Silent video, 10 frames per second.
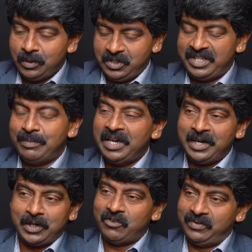good
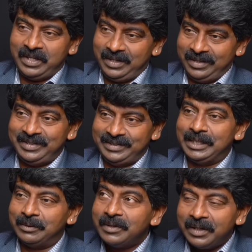stimulator of
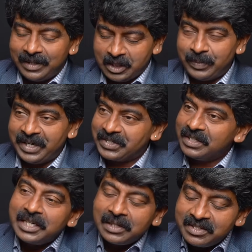
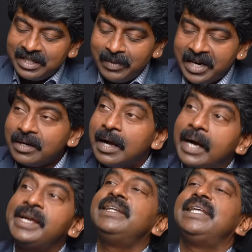respiration. It will stimulate,
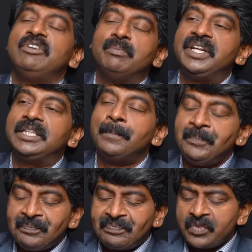again they will breathe.
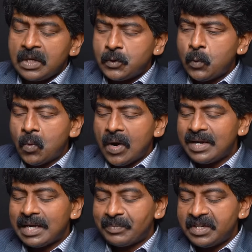So
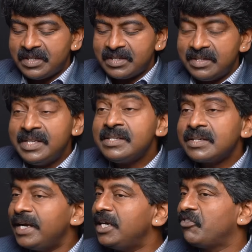what happens is this
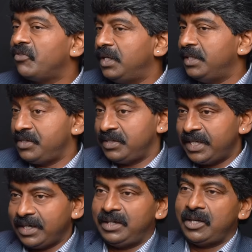kind of, this
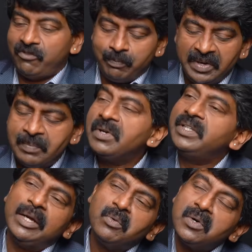sect of people,
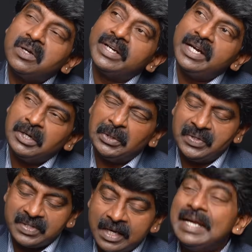they want to get into
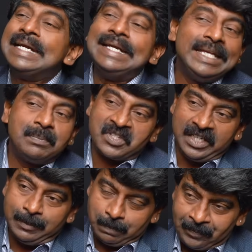this deep
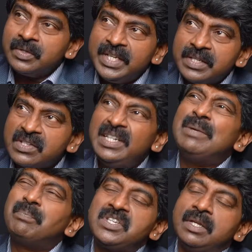sleep. See,
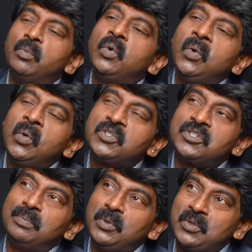sleep is the most